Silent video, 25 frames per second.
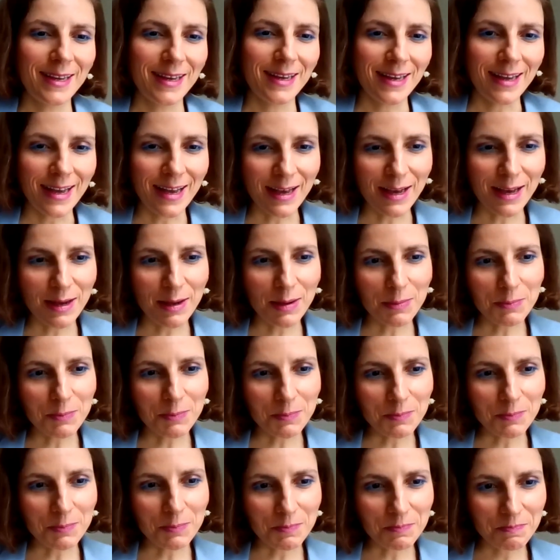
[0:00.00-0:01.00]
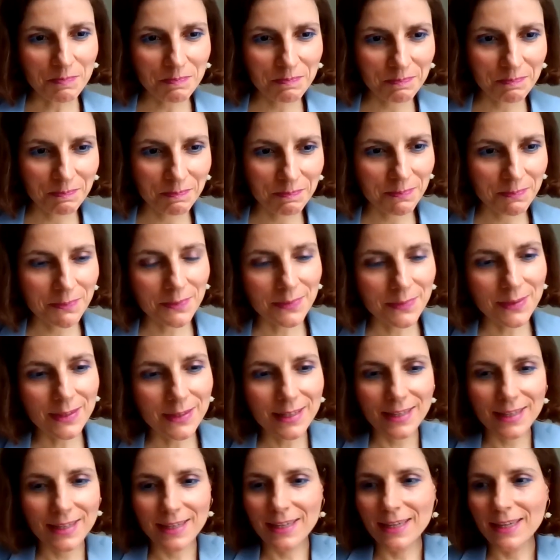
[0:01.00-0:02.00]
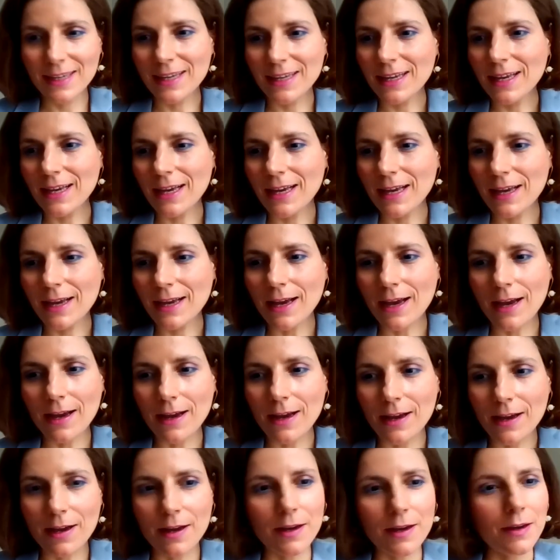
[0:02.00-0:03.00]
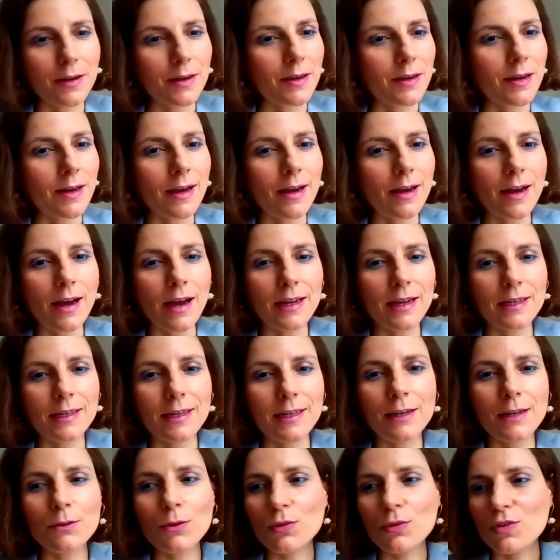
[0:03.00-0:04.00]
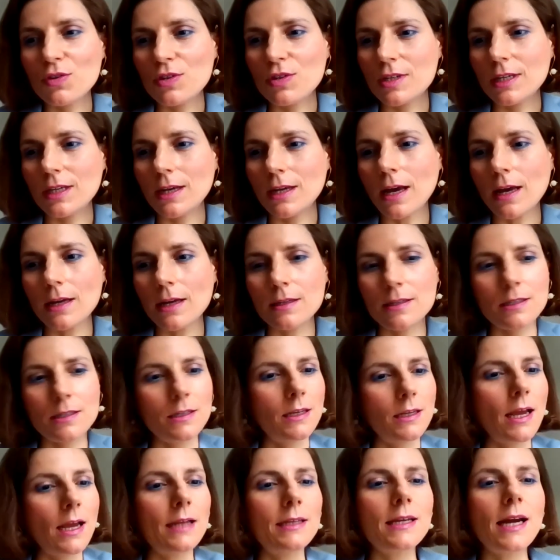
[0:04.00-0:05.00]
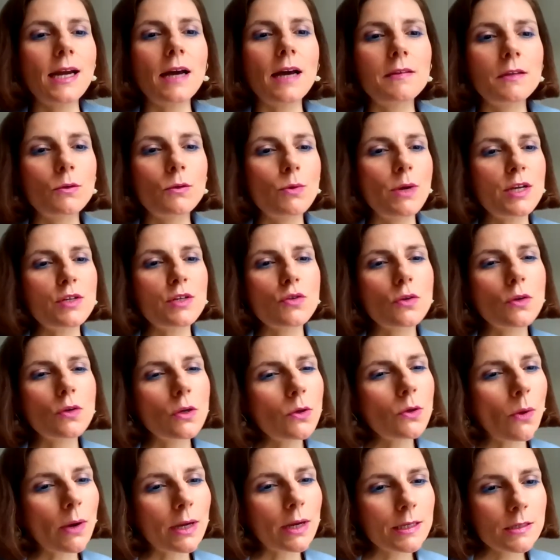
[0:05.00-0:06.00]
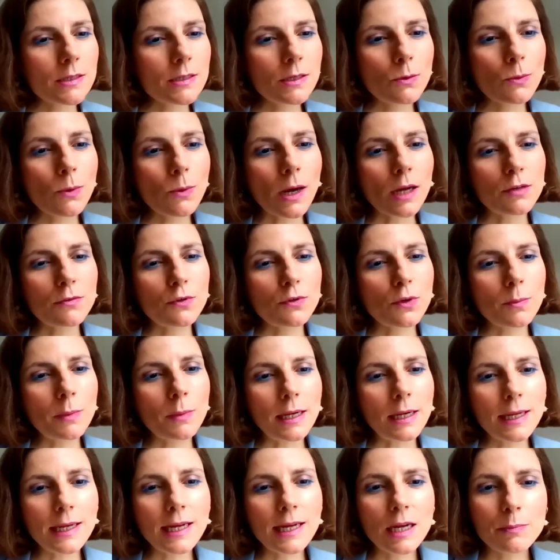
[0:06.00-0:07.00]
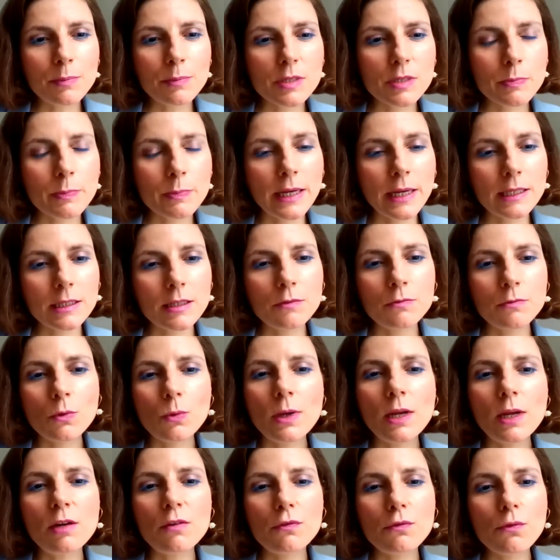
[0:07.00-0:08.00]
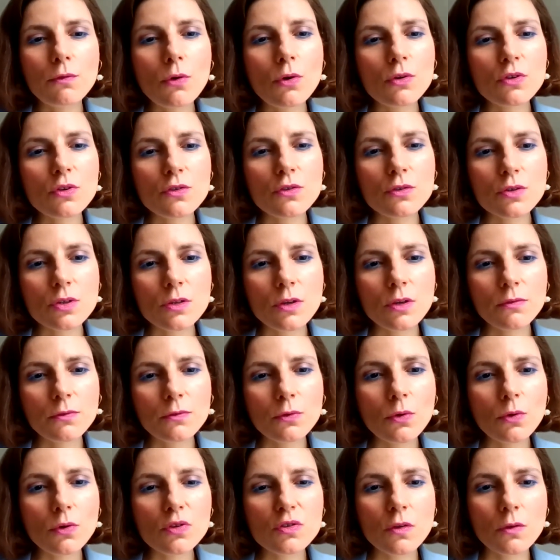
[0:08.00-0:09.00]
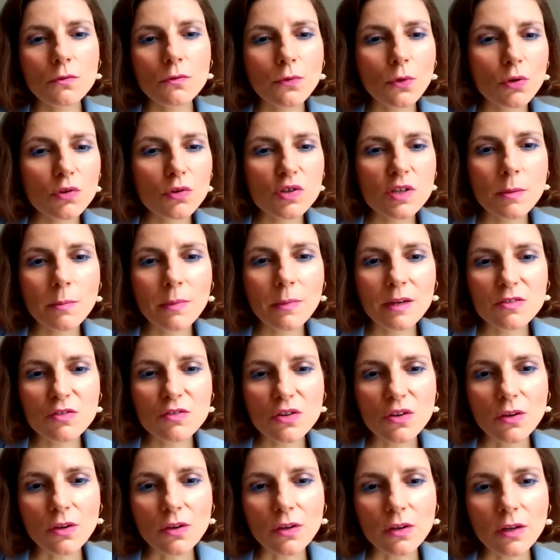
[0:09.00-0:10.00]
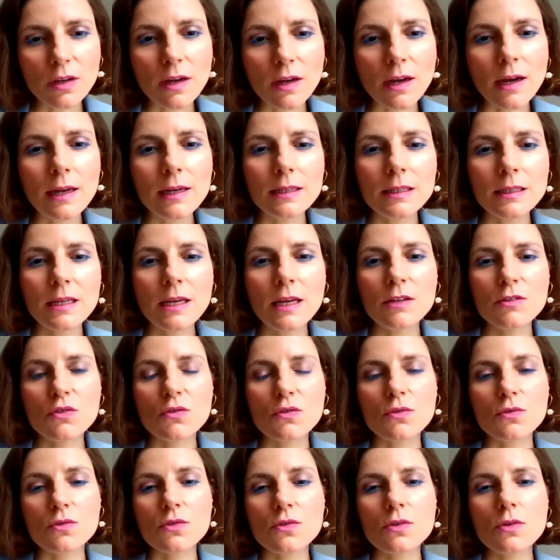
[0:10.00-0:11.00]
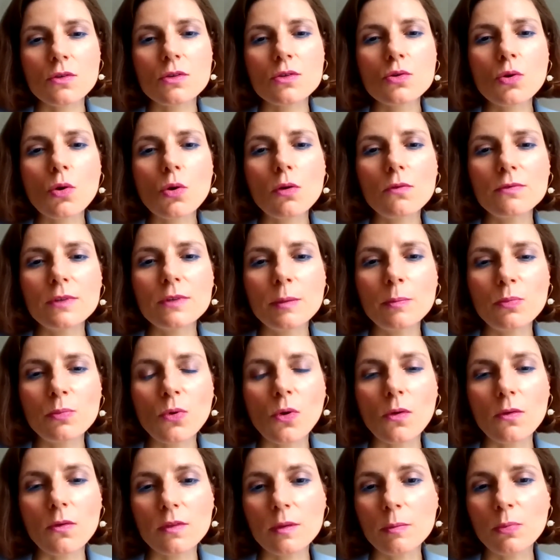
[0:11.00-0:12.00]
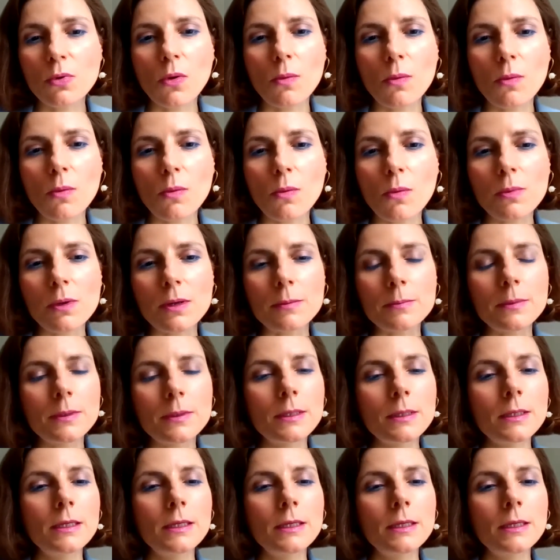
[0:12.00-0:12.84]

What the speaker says: I cannot see any other question. No, I see one. From a legal perspective, will force de majeure allegations solve the problem?